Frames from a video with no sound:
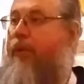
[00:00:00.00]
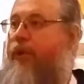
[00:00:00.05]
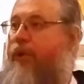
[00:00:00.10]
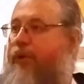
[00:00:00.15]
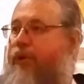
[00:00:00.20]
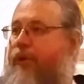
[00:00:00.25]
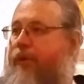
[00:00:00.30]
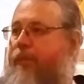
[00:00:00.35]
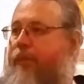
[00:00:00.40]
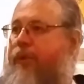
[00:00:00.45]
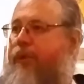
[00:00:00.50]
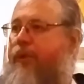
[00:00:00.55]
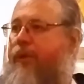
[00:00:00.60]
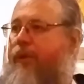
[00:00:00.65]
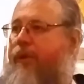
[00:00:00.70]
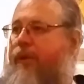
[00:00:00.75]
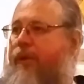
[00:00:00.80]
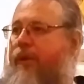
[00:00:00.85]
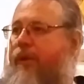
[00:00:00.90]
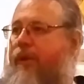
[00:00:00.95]
bishops,
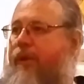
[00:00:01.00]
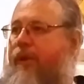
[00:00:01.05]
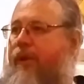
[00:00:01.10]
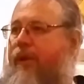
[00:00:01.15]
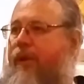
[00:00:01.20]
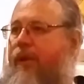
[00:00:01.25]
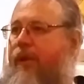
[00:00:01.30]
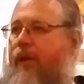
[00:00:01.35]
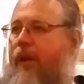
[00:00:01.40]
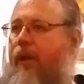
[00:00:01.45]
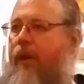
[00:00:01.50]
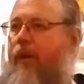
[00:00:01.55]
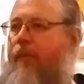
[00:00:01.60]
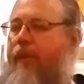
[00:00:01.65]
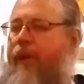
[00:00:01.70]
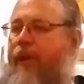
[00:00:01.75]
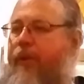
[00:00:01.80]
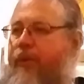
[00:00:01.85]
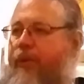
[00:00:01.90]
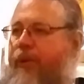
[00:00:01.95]
uh,
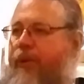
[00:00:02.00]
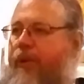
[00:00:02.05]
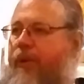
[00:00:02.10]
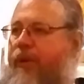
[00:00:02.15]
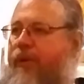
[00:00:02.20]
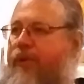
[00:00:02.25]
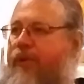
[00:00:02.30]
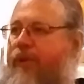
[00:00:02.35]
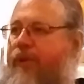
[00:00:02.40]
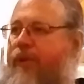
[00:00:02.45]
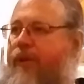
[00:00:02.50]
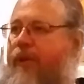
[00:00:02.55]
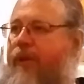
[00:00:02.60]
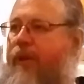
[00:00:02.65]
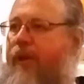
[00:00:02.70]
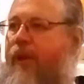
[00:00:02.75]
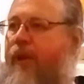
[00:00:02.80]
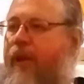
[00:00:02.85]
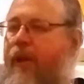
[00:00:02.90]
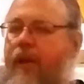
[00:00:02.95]
patriarchs,
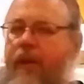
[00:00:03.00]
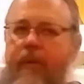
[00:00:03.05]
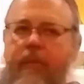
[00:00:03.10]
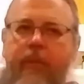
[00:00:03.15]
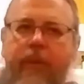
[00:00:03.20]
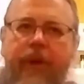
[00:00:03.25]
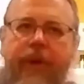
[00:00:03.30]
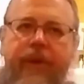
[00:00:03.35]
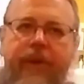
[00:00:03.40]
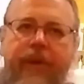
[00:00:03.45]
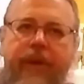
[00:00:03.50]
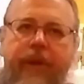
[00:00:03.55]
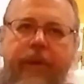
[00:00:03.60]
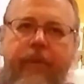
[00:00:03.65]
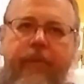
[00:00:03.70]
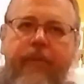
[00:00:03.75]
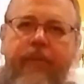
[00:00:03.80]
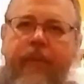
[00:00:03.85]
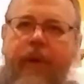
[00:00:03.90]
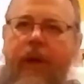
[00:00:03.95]
but they
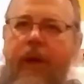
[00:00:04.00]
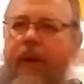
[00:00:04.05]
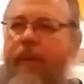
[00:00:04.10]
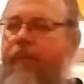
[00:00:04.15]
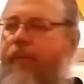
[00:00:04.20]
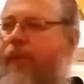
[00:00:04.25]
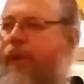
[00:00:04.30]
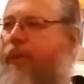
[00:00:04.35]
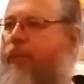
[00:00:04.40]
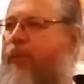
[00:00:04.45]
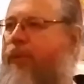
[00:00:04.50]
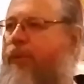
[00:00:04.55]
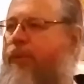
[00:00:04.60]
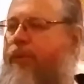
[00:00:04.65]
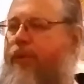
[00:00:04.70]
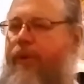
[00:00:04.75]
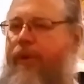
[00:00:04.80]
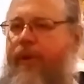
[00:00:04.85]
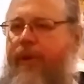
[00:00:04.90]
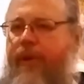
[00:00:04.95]
um, they were
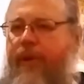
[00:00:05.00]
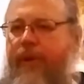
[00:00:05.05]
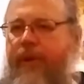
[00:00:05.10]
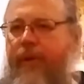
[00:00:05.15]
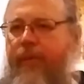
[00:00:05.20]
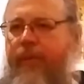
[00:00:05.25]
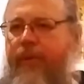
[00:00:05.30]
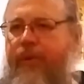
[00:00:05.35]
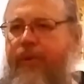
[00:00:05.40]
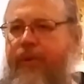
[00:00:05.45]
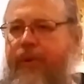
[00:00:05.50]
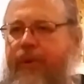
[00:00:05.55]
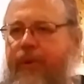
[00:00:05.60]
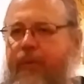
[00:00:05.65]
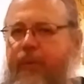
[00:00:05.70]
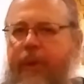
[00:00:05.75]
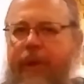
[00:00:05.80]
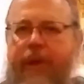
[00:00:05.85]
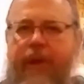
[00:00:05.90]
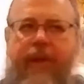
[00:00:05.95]
it was still
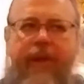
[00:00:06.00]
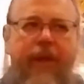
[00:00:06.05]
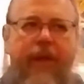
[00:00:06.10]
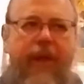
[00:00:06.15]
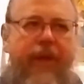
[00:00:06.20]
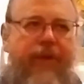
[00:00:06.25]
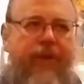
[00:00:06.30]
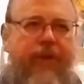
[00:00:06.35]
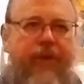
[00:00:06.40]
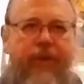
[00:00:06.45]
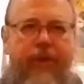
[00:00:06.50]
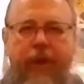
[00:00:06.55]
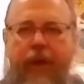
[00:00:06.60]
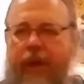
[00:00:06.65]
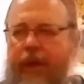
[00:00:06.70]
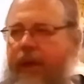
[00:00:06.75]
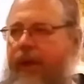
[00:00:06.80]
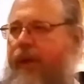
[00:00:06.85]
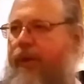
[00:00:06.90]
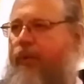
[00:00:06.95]
recognized as
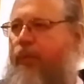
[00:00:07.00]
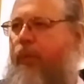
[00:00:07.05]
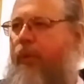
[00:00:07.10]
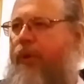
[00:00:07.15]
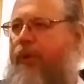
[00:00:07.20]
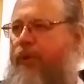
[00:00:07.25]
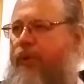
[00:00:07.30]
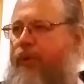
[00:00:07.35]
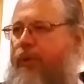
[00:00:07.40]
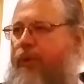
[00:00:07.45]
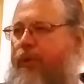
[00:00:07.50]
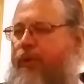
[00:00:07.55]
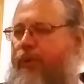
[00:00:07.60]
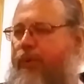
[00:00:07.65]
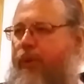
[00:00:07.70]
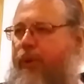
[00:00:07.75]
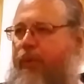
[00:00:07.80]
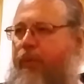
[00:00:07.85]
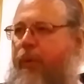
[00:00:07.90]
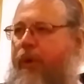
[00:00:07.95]
as one
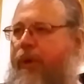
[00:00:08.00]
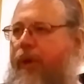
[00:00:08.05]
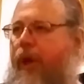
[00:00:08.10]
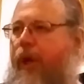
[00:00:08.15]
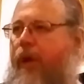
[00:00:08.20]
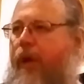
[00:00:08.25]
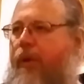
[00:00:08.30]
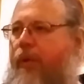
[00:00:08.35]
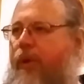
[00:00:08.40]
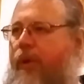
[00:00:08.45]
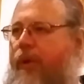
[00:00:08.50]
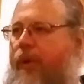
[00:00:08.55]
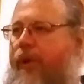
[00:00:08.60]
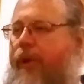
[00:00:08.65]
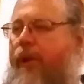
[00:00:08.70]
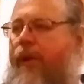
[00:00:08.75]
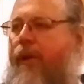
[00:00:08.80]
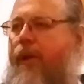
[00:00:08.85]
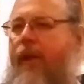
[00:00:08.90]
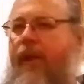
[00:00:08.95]
church with one
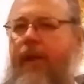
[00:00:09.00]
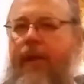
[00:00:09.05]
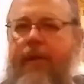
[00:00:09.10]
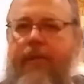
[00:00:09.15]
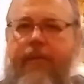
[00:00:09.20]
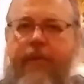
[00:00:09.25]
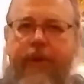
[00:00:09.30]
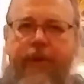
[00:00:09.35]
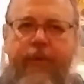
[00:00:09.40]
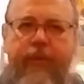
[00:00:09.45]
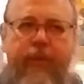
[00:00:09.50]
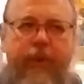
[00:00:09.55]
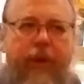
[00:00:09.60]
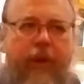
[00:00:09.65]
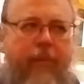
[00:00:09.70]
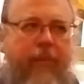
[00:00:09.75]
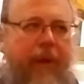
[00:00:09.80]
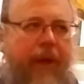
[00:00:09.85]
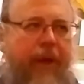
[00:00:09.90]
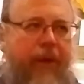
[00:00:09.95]
hierarchy. It didn't
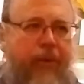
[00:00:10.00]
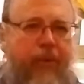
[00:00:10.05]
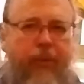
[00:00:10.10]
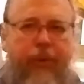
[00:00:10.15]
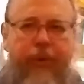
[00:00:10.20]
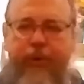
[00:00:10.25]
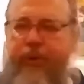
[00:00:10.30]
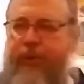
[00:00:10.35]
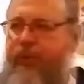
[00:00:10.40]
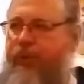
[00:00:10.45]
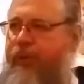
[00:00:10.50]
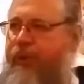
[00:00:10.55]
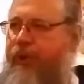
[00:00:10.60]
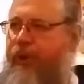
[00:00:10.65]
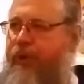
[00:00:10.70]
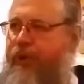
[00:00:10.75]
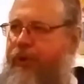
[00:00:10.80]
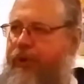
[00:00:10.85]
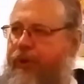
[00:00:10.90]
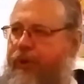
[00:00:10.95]
really matter which
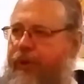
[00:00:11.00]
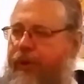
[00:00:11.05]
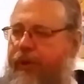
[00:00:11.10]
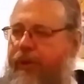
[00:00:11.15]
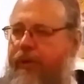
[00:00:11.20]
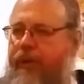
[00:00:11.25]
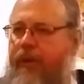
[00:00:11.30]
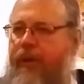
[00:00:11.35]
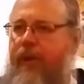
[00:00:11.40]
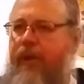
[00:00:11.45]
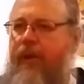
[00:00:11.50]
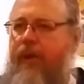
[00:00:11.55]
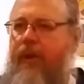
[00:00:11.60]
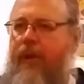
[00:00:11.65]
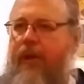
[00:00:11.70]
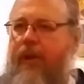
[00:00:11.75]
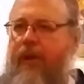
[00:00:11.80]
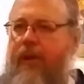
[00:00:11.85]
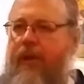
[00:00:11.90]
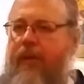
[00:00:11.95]
tradition
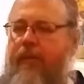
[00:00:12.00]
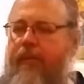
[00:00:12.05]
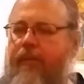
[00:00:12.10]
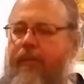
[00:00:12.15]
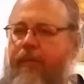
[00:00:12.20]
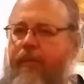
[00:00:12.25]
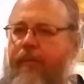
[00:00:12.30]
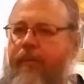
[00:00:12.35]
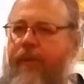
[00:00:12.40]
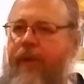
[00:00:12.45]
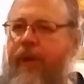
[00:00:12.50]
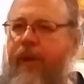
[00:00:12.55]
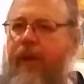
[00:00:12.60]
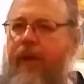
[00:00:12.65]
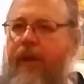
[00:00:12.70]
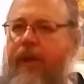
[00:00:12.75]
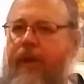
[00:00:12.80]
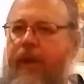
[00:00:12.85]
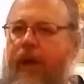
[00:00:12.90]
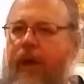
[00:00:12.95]
the um,
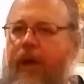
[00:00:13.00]
the